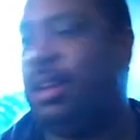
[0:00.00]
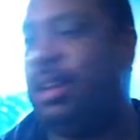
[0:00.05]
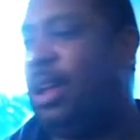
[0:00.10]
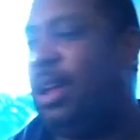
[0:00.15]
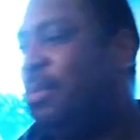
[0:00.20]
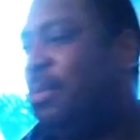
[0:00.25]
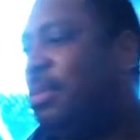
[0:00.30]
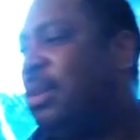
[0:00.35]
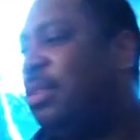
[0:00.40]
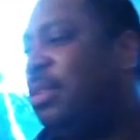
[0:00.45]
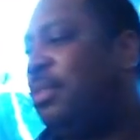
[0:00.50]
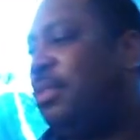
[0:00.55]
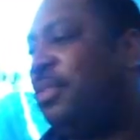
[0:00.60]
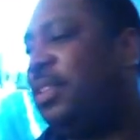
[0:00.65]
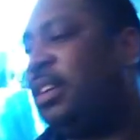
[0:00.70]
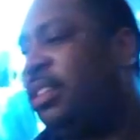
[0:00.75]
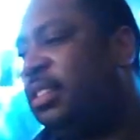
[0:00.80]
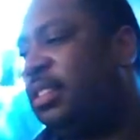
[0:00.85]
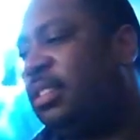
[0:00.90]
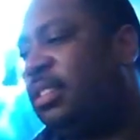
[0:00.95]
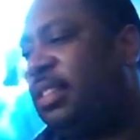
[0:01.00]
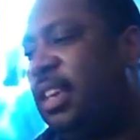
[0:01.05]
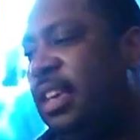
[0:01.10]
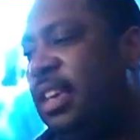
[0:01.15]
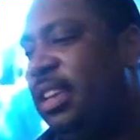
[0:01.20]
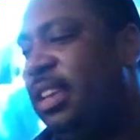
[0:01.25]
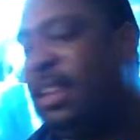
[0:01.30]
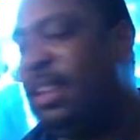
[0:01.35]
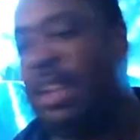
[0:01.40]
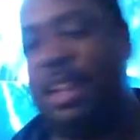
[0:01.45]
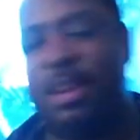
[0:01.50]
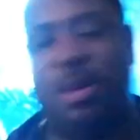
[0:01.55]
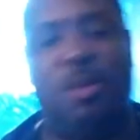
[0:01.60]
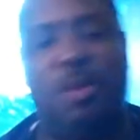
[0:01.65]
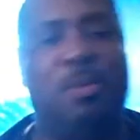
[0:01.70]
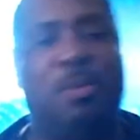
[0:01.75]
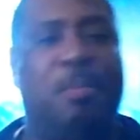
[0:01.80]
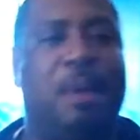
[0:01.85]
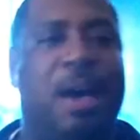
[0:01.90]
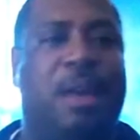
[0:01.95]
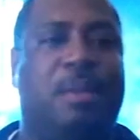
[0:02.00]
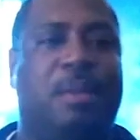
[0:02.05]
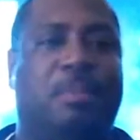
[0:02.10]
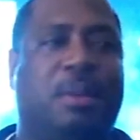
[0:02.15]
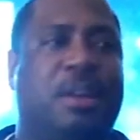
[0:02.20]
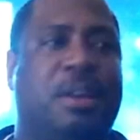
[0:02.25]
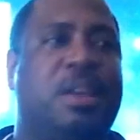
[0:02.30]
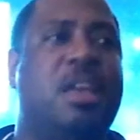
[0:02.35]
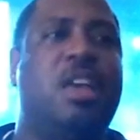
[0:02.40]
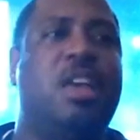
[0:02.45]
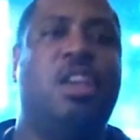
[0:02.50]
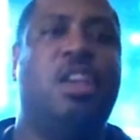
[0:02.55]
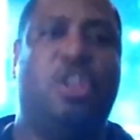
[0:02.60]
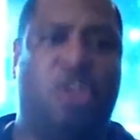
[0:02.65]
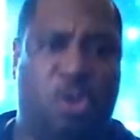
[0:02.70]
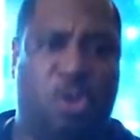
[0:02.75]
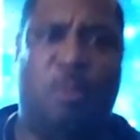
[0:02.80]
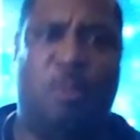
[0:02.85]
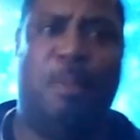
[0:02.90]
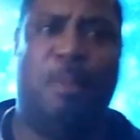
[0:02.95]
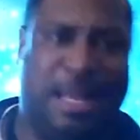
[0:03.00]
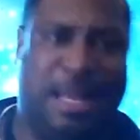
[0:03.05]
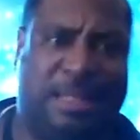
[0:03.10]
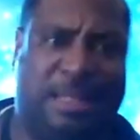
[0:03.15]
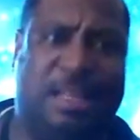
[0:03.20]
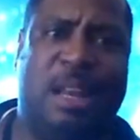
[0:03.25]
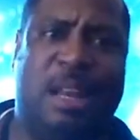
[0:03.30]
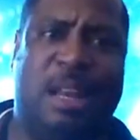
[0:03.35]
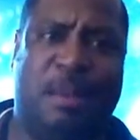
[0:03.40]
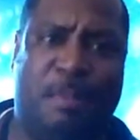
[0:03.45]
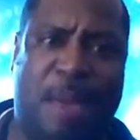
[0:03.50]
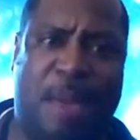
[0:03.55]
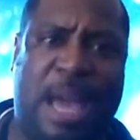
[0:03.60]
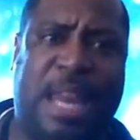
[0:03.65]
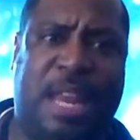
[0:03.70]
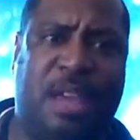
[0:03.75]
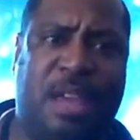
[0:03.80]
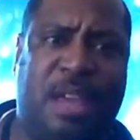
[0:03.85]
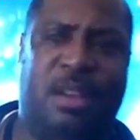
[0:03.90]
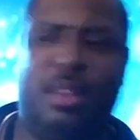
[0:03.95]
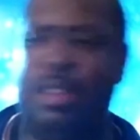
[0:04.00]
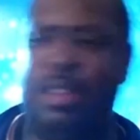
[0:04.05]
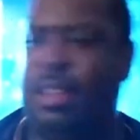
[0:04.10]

Y'all motherfuckers say it don't matter, but you'll go buy Sonic Mania,